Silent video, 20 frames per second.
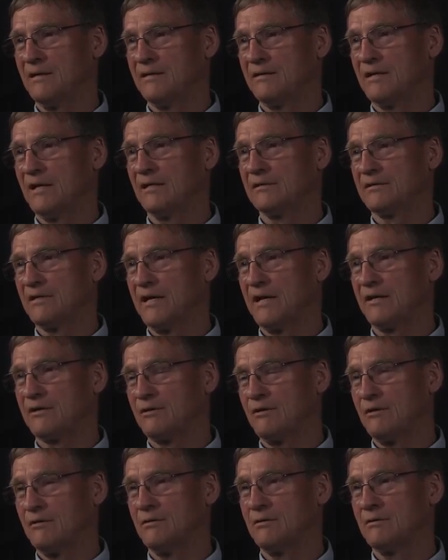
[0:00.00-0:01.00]
Delta
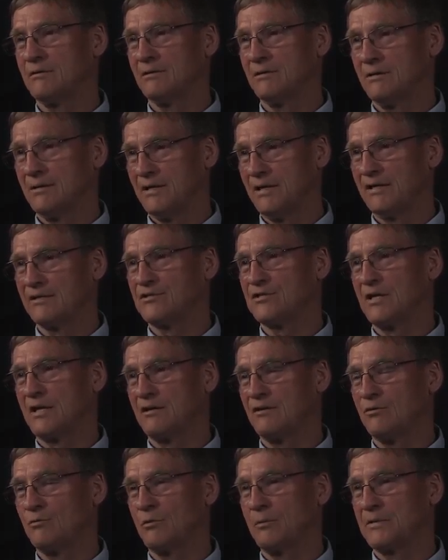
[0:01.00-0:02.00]
Echo, et
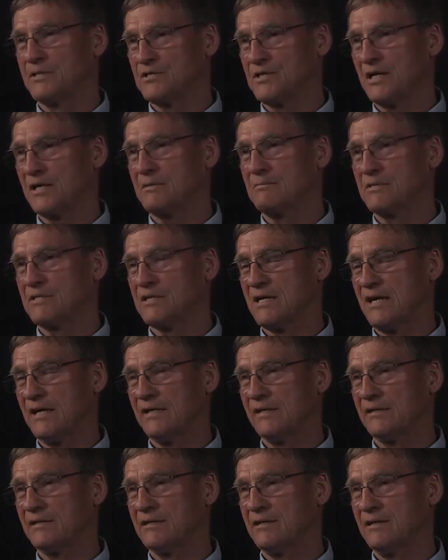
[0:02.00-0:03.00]
cetera would be second
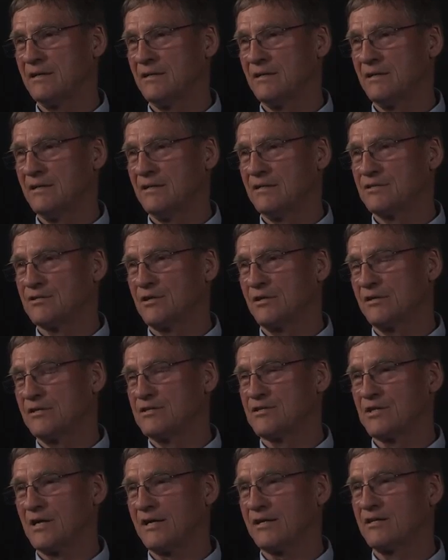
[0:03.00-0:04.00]
Battalion. So the
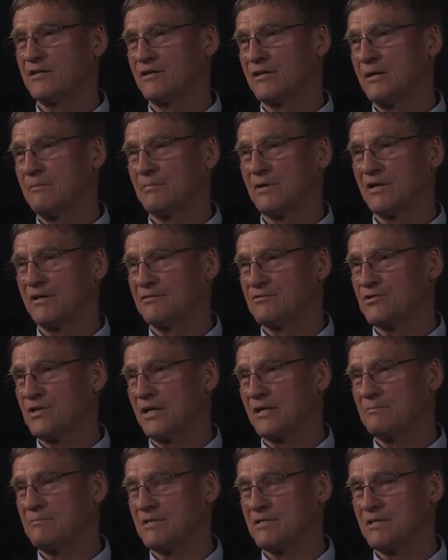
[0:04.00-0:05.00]
second company of
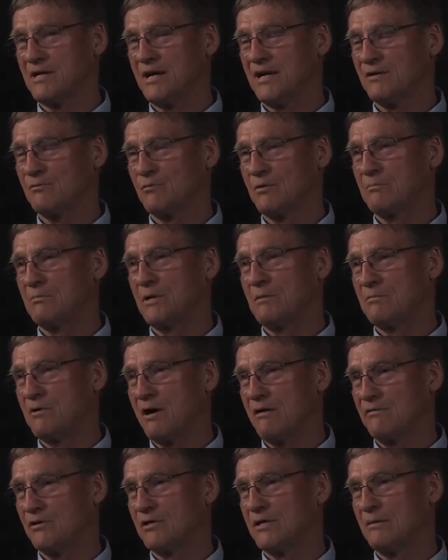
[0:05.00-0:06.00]
second Battalion would be
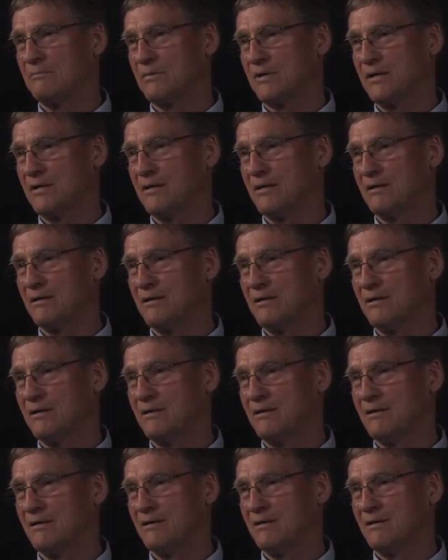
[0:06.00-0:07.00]
Bravo Company.
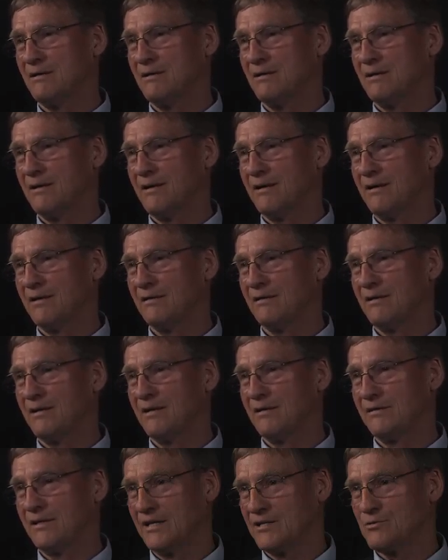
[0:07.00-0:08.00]
And
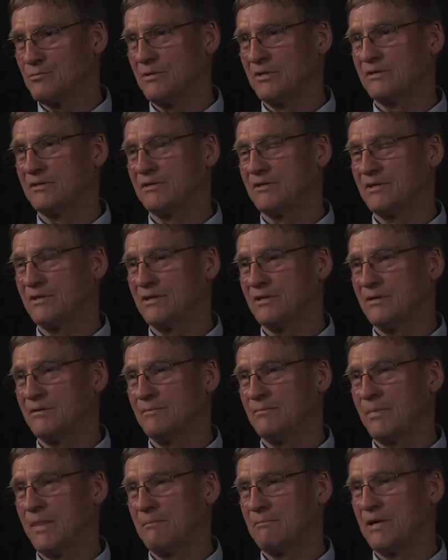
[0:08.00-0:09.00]
uh, that's what the
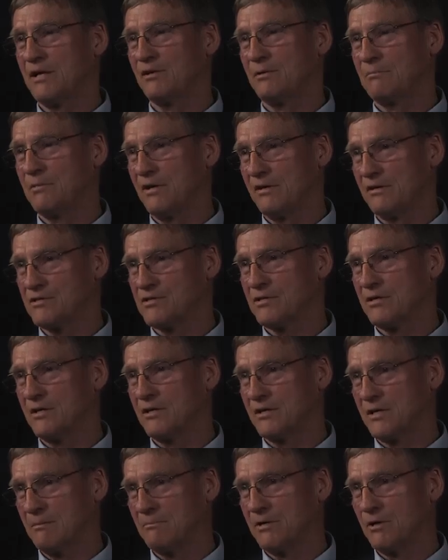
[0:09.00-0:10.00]
uh, Band of Brothers
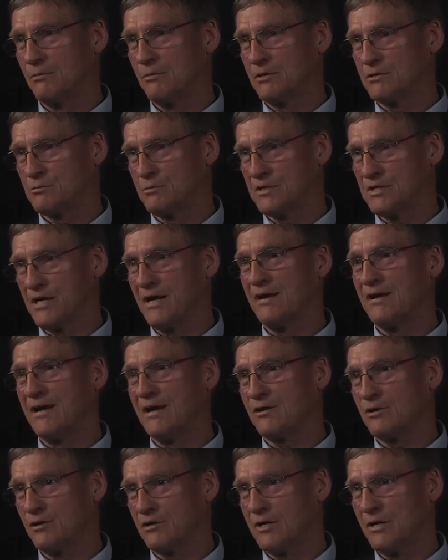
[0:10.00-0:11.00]
company was, was e
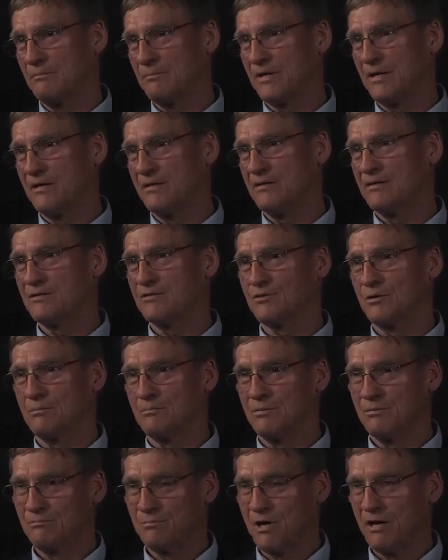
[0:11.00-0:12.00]
Echo Company. So
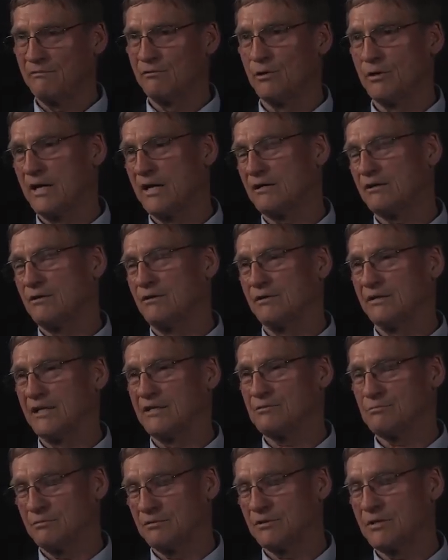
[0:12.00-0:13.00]
yeah. Bravo and Echo, and
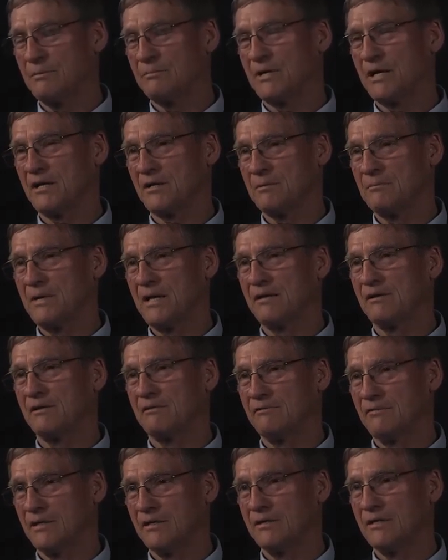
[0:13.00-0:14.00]
that's the company I commanded
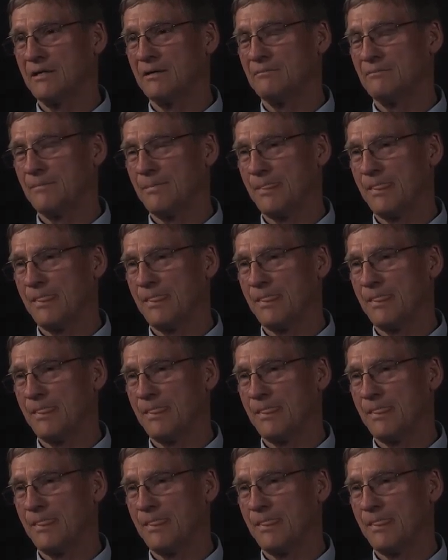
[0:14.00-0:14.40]
in Vietnam.